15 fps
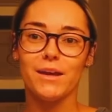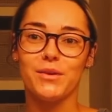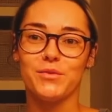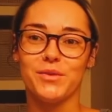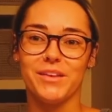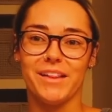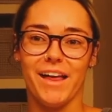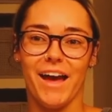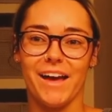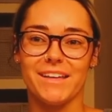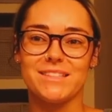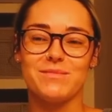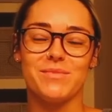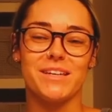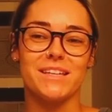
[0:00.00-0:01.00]
and
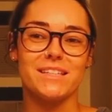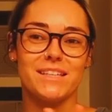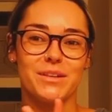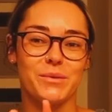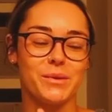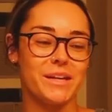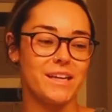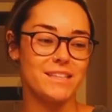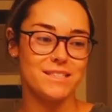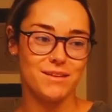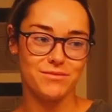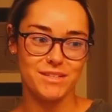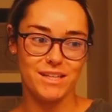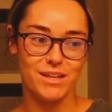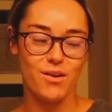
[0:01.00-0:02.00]
relax because I don't wanna get
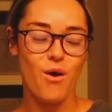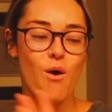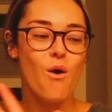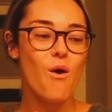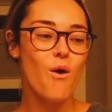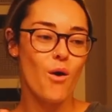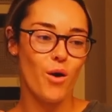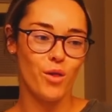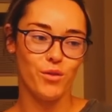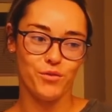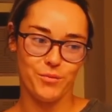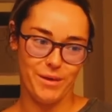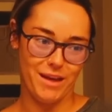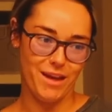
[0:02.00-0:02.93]
self-tan all over my